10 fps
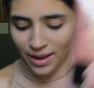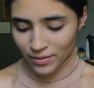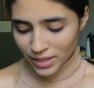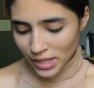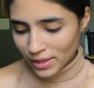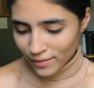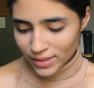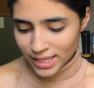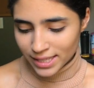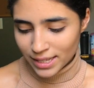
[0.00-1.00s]
I really love
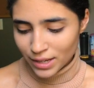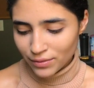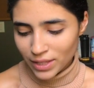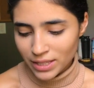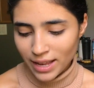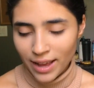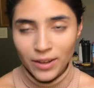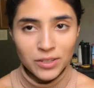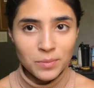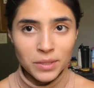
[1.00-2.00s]
this stuff. I
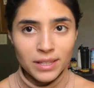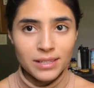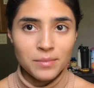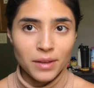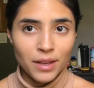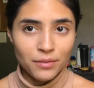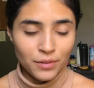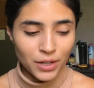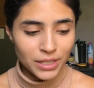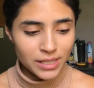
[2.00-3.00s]
also put this in my
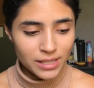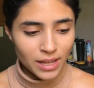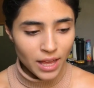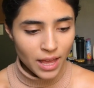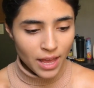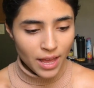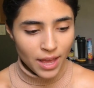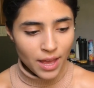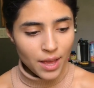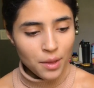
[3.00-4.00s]
first
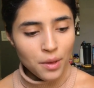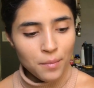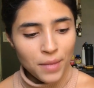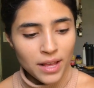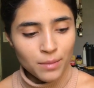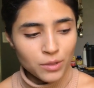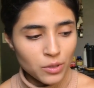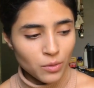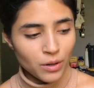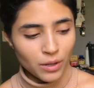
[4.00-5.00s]
makeup
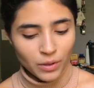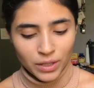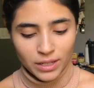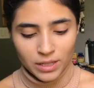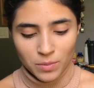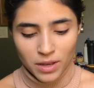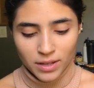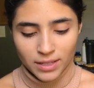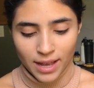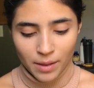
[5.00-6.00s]
tutorial, and it's
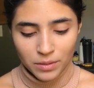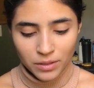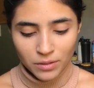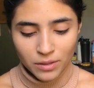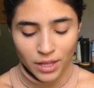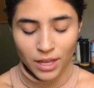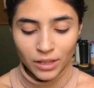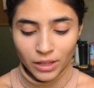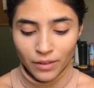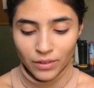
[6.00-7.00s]
because I absolutely
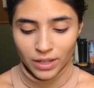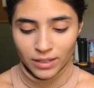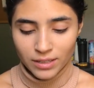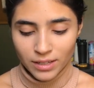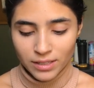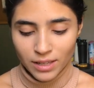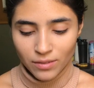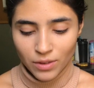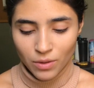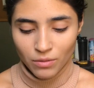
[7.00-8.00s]
love it. It does
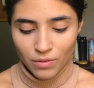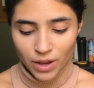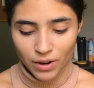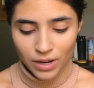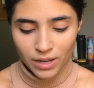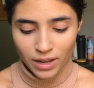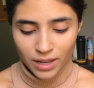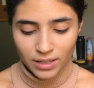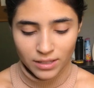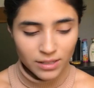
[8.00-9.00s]
give you a very
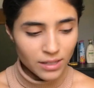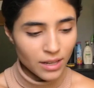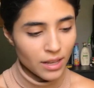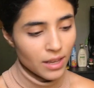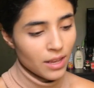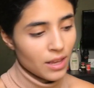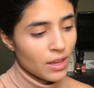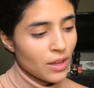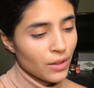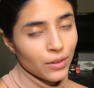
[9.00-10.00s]
nice
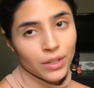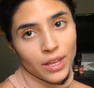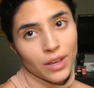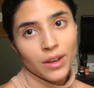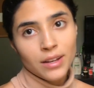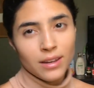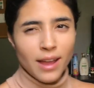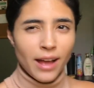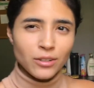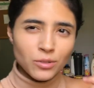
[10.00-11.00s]
looking,
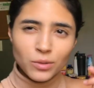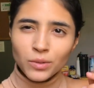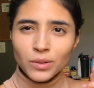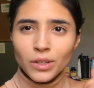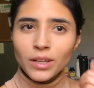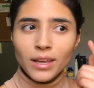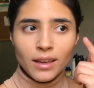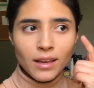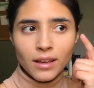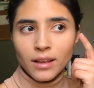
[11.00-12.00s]
natural
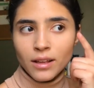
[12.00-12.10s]
looking